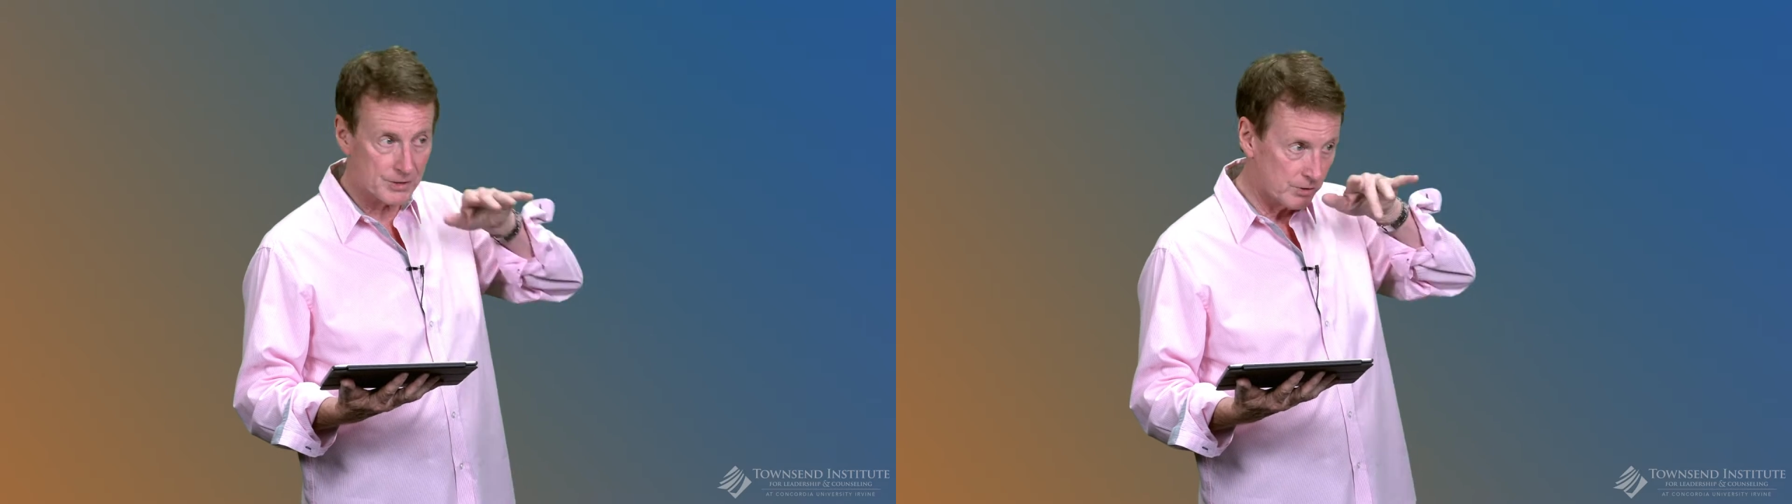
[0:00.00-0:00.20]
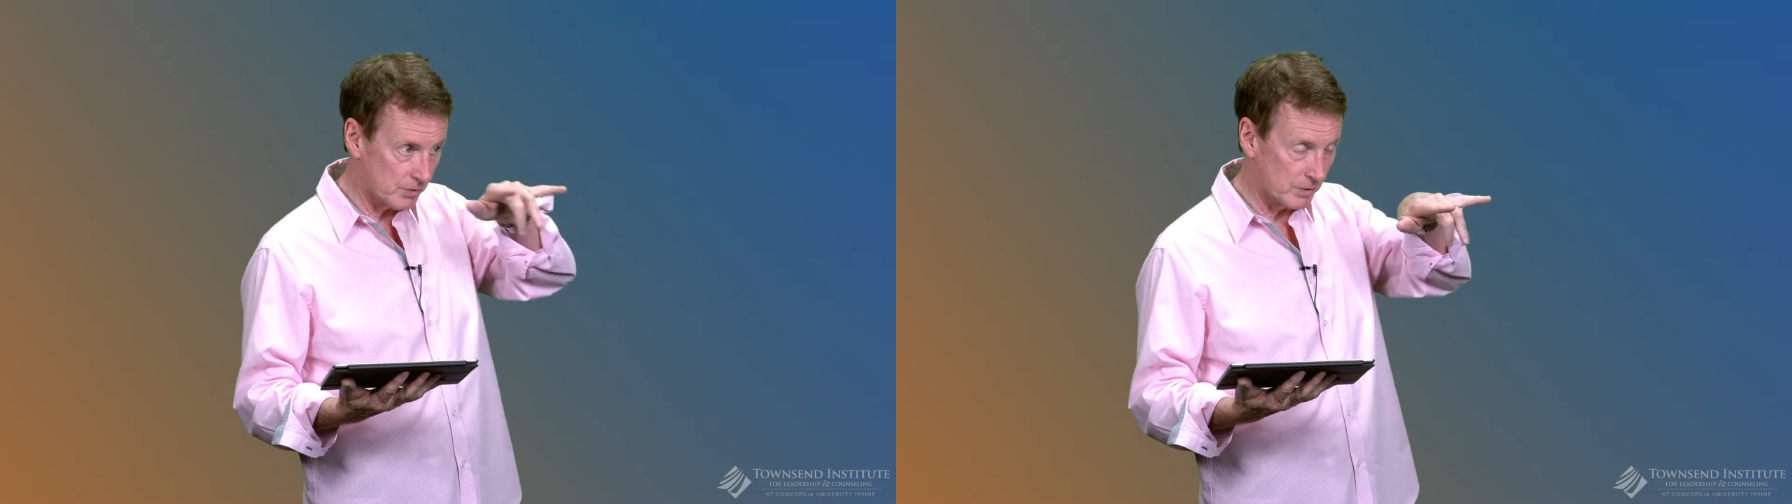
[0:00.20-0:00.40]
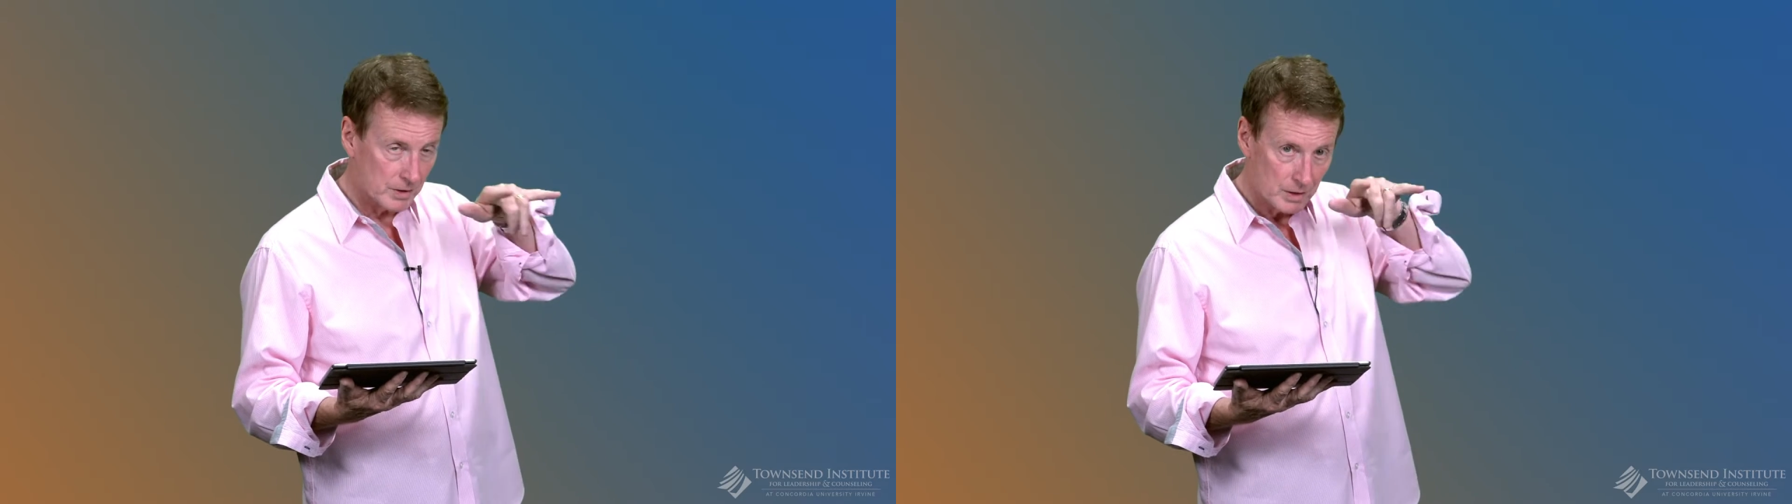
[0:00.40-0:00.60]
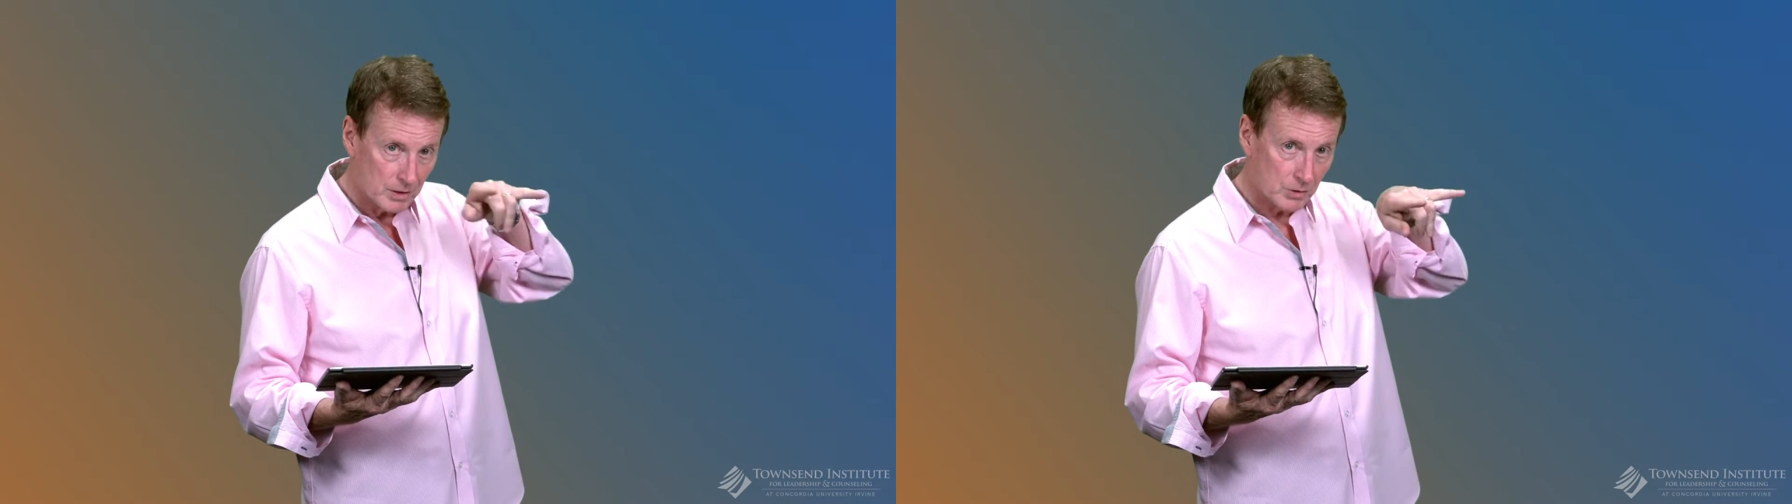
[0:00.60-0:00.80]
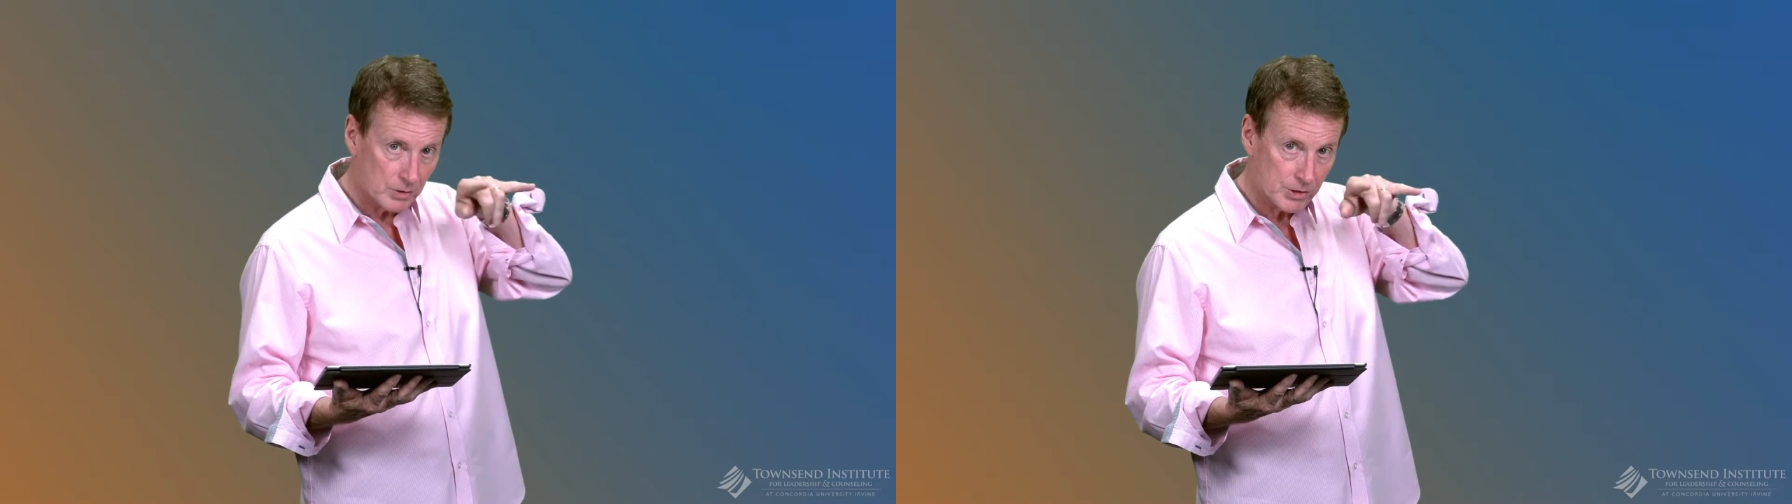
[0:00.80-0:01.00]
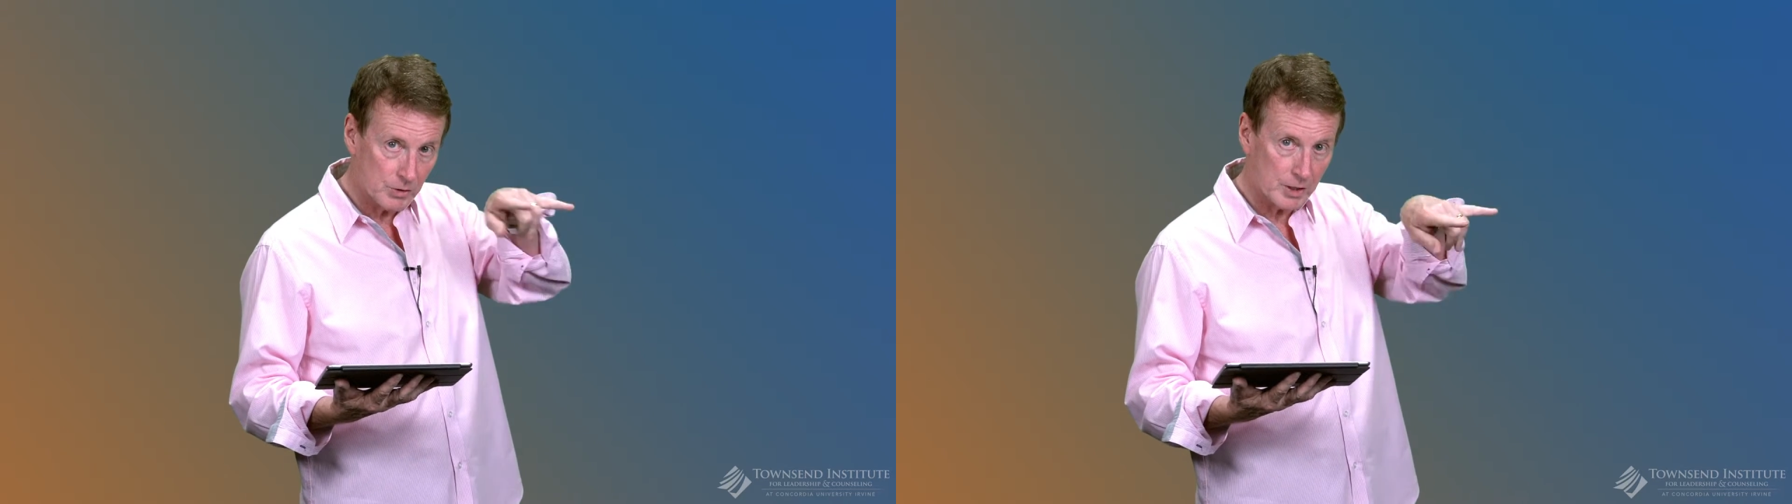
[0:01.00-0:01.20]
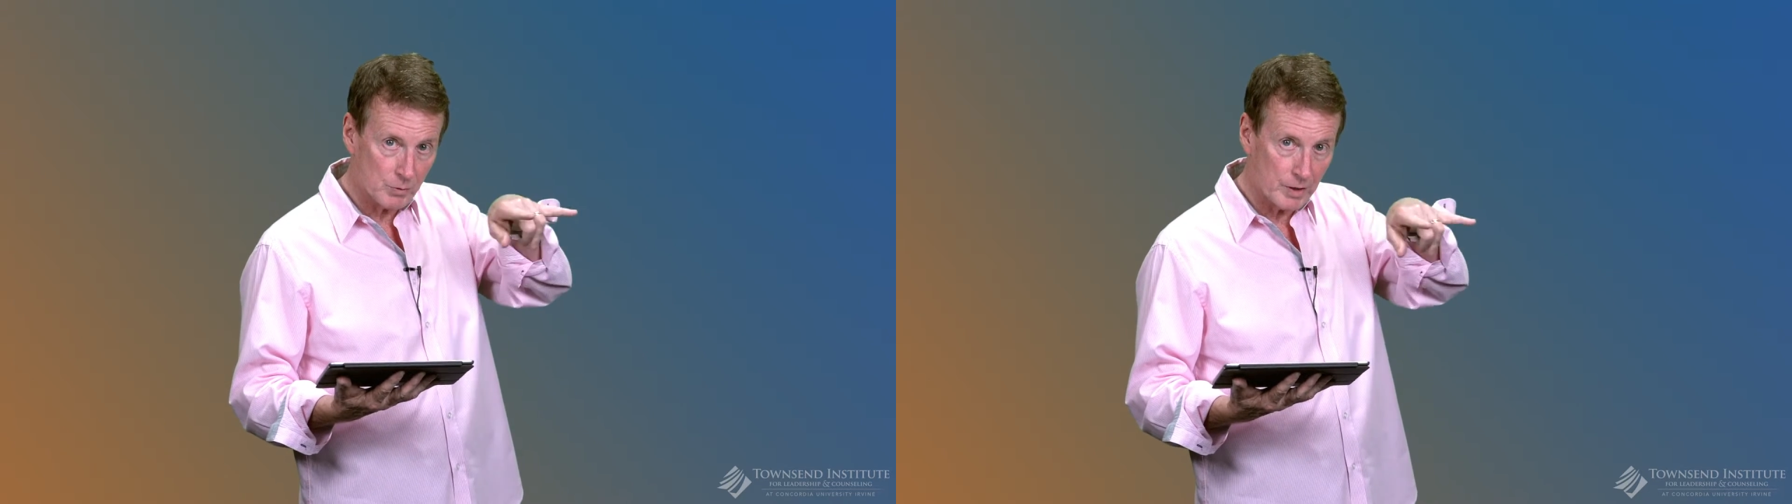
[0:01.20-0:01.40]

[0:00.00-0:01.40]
So your attuning